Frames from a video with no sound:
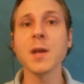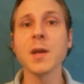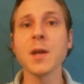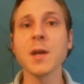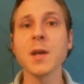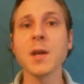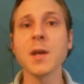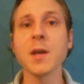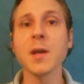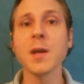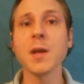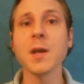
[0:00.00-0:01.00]
but more
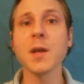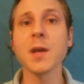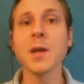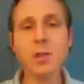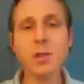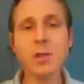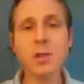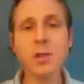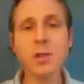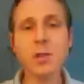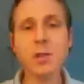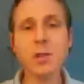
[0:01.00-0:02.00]
so change those
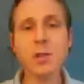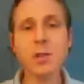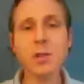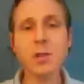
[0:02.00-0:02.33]
feelings,